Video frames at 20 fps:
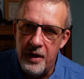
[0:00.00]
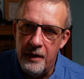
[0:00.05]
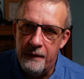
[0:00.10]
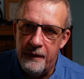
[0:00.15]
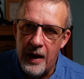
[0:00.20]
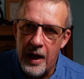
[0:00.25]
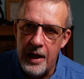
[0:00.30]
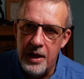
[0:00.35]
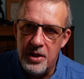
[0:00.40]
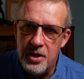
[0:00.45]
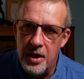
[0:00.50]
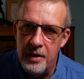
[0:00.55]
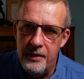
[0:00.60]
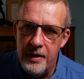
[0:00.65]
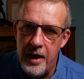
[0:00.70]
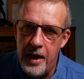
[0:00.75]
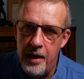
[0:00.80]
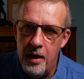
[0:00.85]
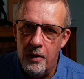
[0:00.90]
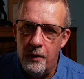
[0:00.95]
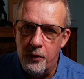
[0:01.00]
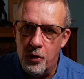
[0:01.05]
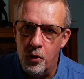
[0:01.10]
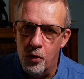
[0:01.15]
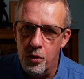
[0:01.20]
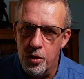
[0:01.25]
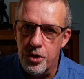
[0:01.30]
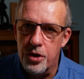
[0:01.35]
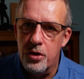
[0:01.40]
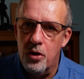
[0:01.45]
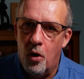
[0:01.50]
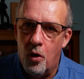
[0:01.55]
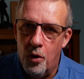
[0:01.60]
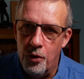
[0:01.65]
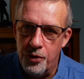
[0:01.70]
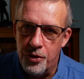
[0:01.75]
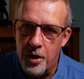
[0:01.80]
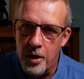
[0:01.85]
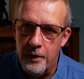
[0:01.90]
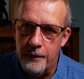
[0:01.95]
your vise and then of course
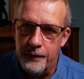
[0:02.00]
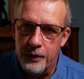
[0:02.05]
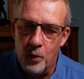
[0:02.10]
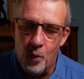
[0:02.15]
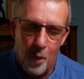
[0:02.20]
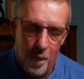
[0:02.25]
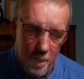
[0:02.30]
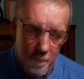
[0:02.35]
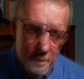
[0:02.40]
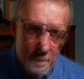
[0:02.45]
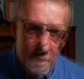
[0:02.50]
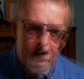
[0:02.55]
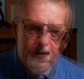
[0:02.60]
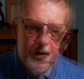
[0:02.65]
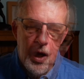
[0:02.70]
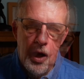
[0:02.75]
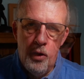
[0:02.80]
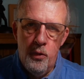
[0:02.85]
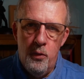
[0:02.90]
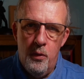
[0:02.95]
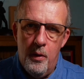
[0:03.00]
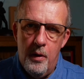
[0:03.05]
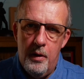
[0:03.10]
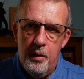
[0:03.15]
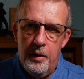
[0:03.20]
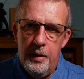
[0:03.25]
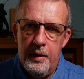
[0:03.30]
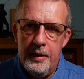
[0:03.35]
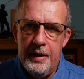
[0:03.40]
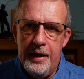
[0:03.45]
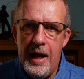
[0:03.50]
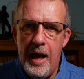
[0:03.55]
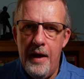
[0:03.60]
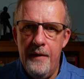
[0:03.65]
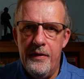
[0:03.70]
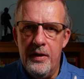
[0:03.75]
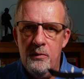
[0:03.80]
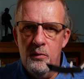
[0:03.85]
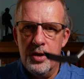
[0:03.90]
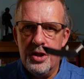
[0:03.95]
onto the floor. Now,
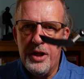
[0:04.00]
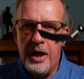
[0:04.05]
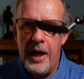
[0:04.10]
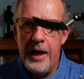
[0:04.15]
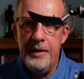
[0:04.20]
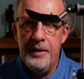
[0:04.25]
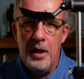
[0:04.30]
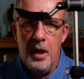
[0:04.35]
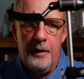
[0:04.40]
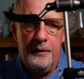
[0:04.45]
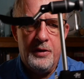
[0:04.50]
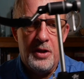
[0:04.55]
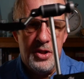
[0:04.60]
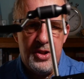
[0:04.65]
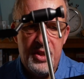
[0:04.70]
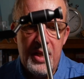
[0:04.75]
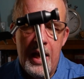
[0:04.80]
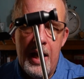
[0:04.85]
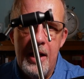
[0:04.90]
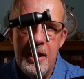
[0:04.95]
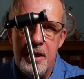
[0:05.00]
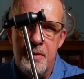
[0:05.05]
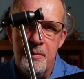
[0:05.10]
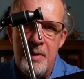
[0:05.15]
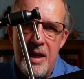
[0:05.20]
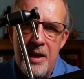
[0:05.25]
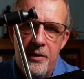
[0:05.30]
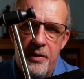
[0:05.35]
Kevin was kind enough to send me